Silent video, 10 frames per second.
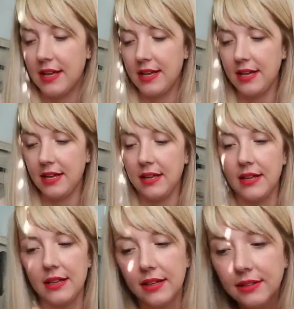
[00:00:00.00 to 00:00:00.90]

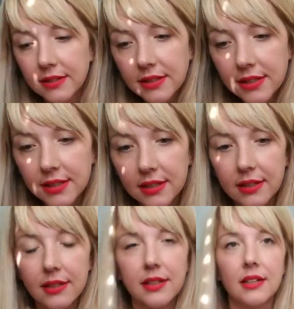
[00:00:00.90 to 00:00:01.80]
and
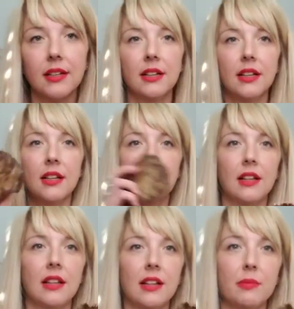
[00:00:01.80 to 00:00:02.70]

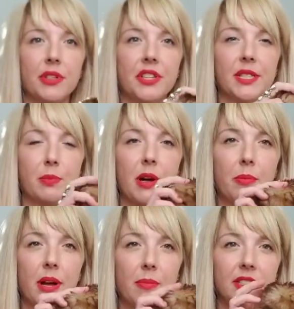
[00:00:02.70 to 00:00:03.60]
put this
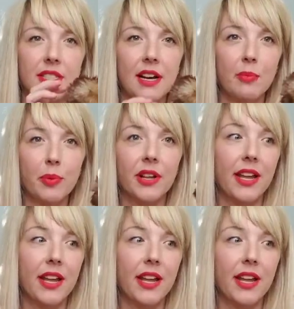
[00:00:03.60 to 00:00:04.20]
pom-pom on top.